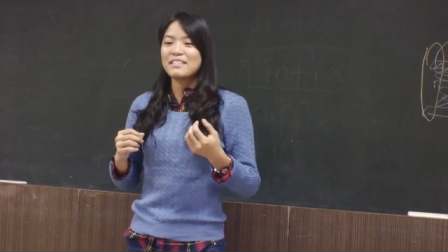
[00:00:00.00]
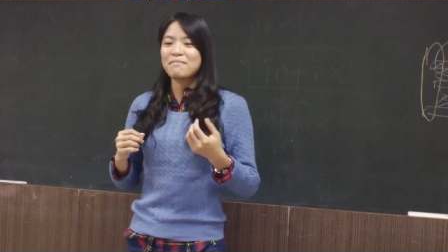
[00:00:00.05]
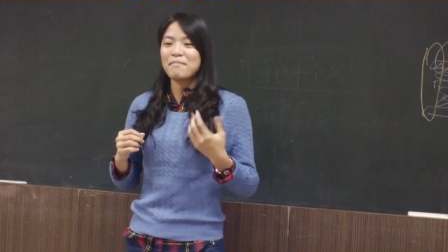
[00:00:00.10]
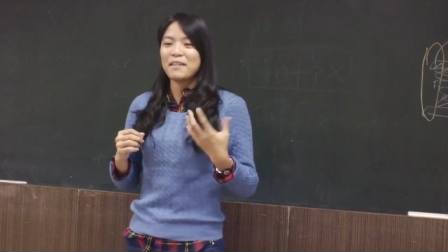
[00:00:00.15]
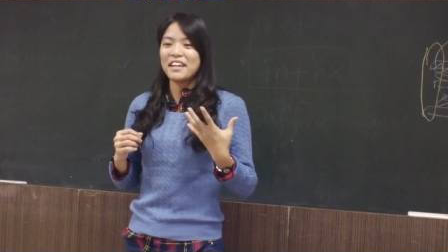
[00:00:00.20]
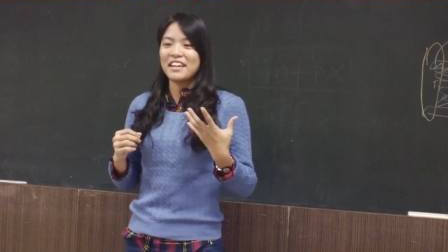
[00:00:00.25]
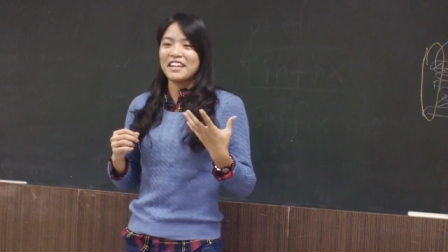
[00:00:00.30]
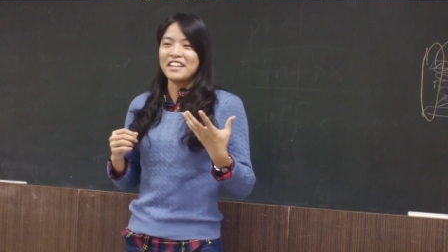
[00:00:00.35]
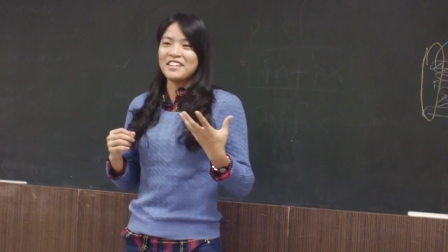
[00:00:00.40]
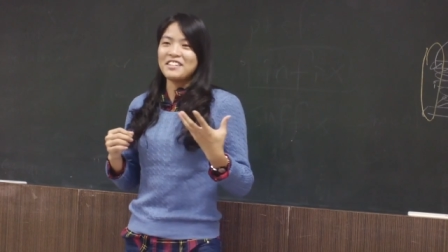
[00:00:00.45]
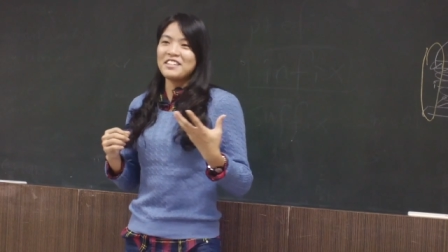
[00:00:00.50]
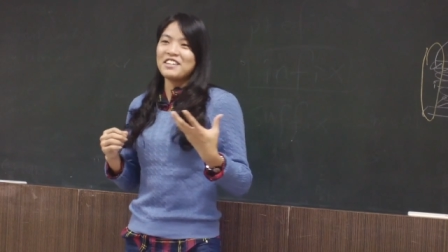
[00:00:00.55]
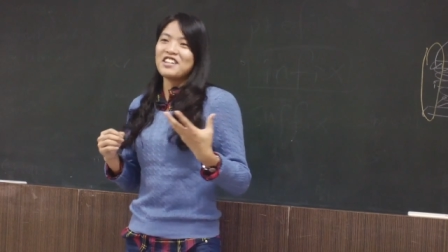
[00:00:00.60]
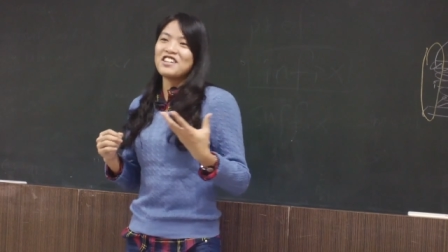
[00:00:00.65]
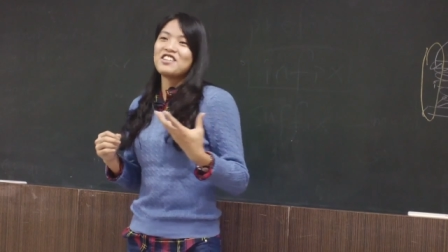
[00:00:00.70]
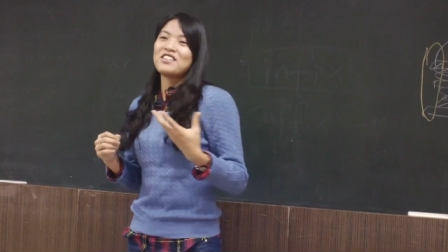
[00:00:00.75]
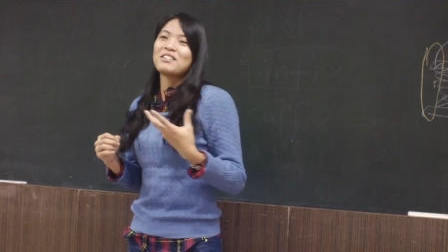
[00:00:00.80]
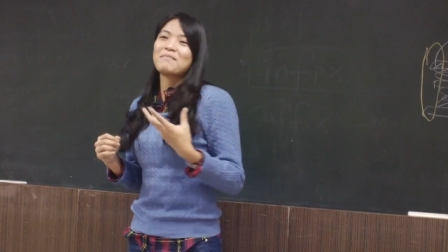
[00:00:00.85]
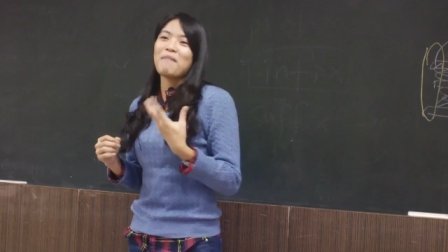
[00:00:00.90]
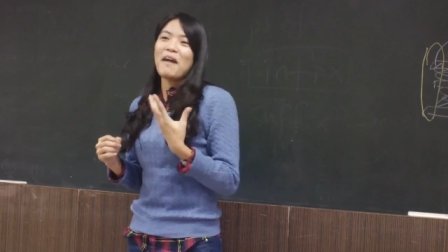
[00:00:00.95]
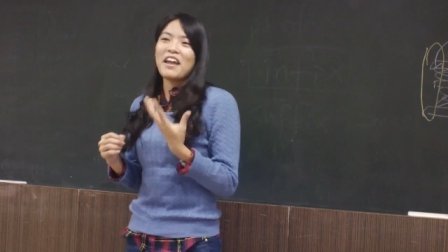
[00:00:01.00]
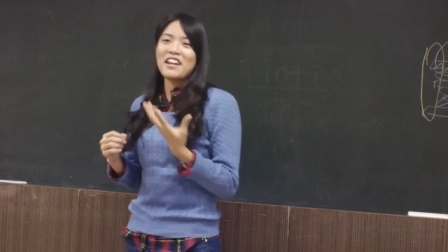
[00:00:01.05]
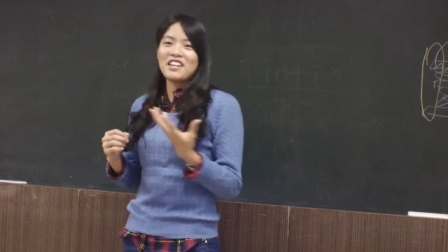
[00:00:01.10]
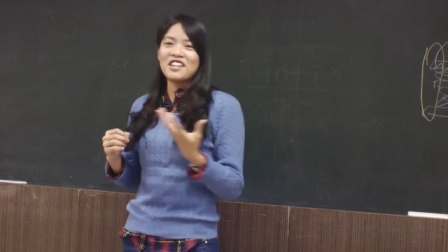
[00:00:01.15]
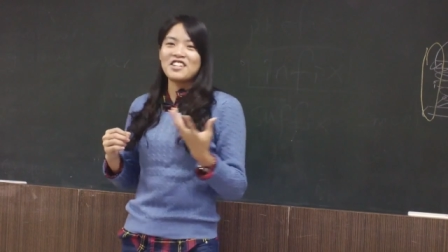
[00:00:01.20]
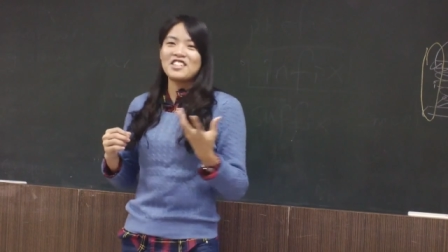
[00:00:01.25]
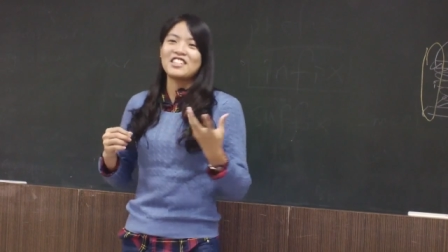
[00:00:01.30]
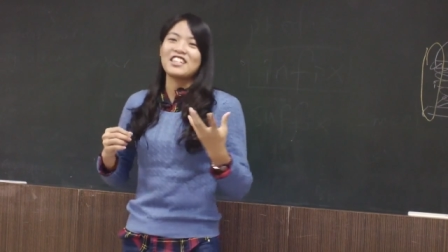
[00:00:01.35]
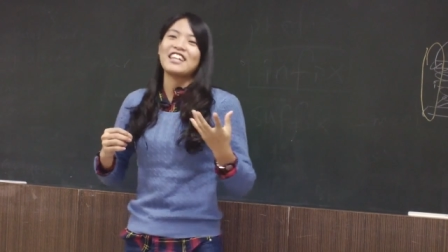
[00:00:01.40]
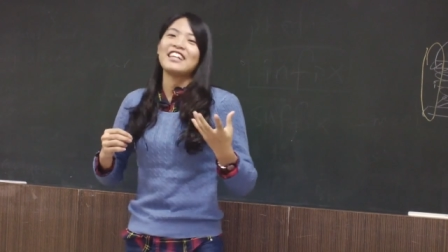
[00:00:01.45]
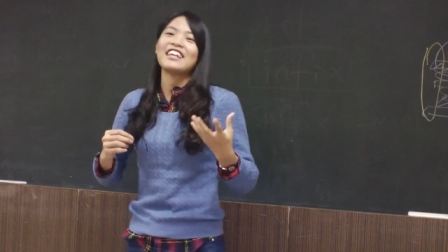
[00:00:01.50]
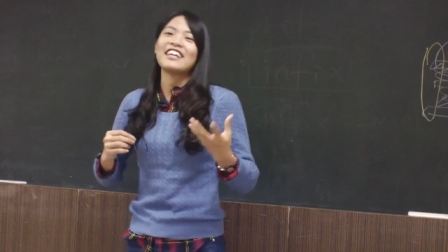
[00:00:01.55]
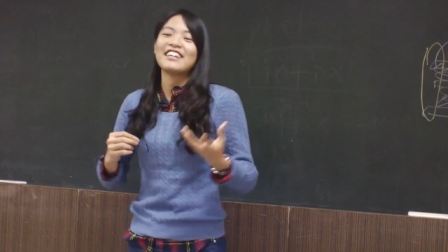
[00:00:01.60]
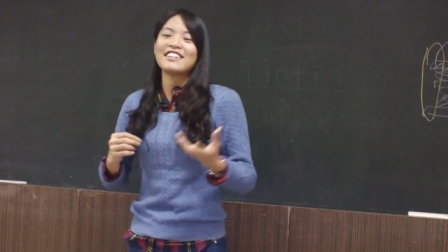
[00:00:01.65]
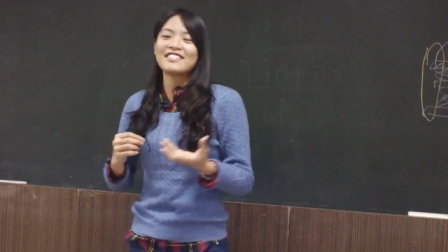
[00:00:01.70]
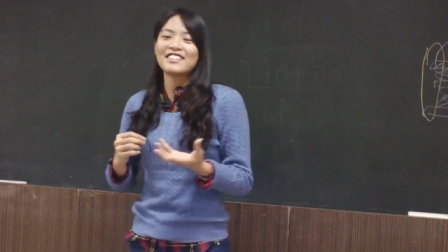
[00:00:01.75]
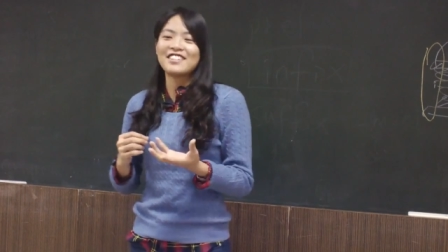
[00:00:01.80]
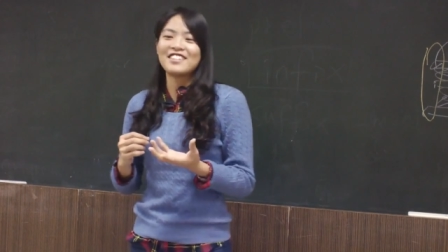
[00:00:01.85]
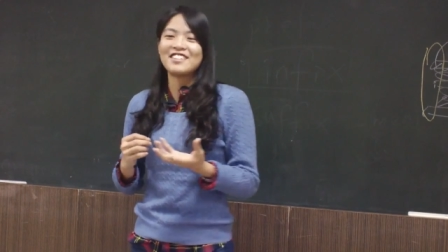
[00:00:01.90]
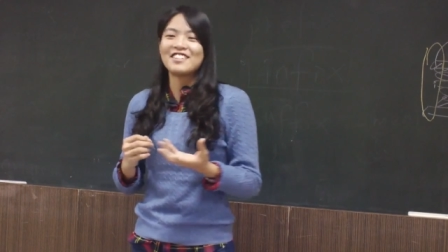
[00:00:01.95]
speaking Spanish and
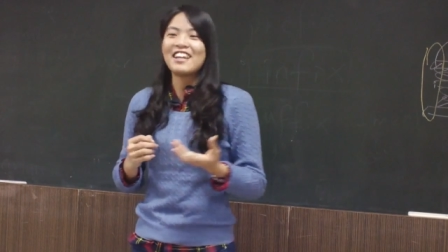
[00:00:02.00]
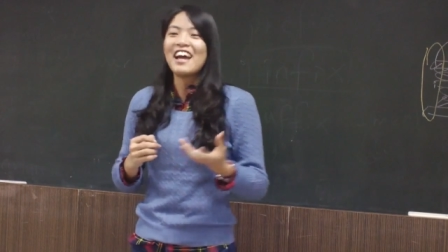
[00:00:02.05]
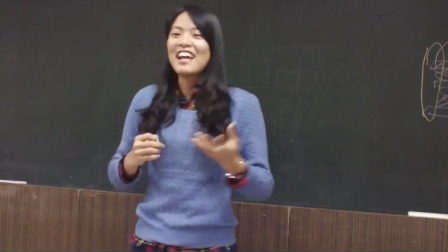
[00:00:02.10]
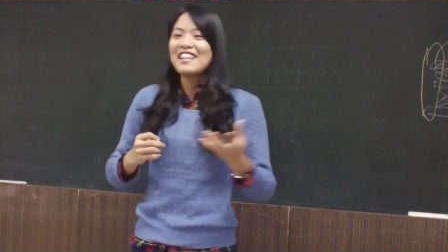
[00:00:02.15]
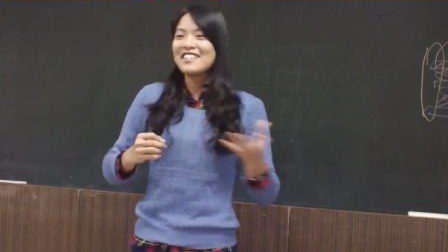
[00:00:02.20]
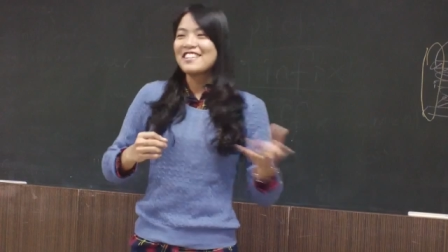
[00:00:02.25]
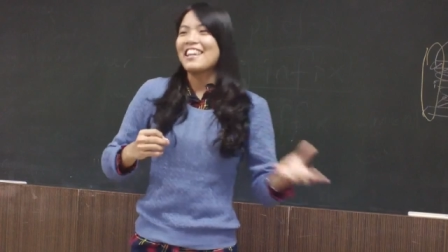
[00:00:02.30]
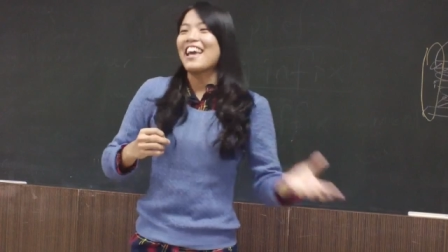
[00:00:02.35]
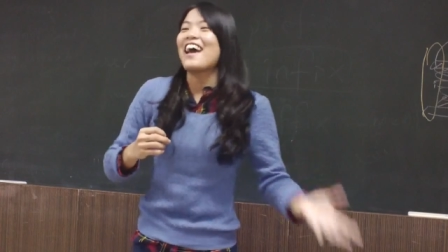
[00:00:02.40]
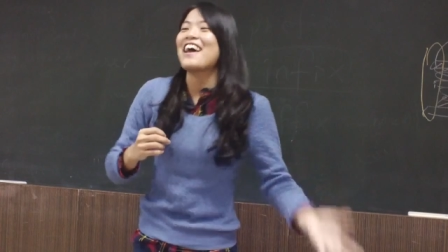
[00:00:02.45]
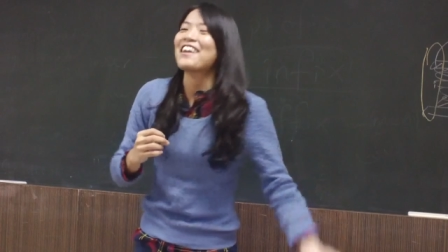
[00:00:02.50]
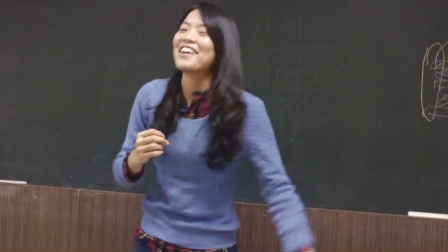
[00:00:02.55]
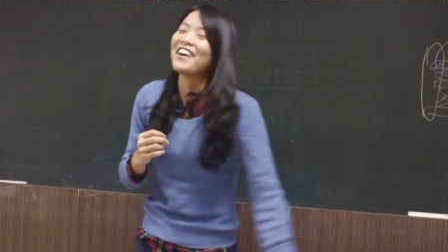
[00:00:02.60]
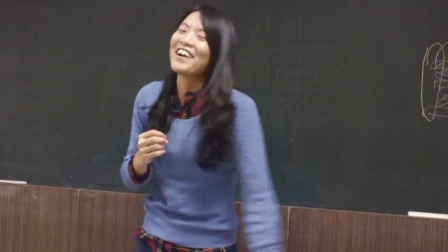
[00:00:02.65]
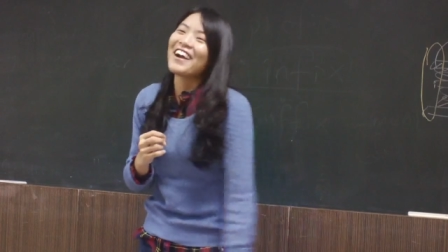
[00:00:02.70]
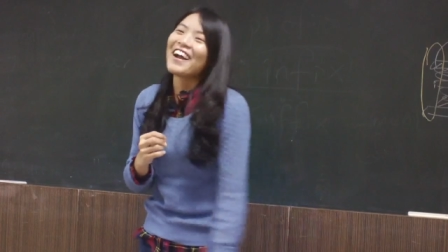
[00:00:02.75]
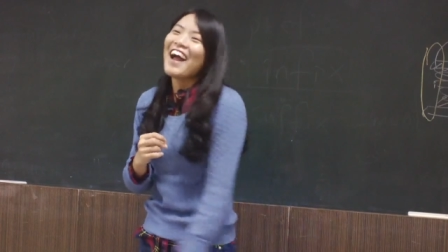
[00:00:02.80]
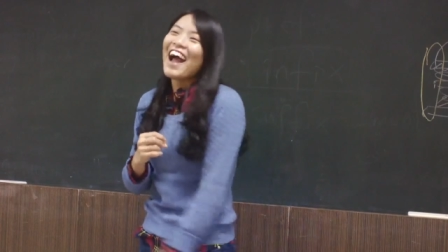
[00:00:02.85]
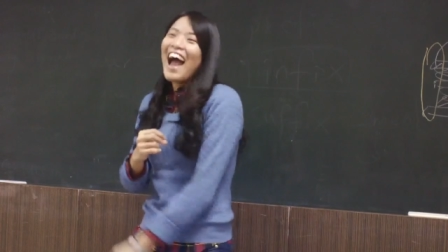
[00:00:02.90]
English together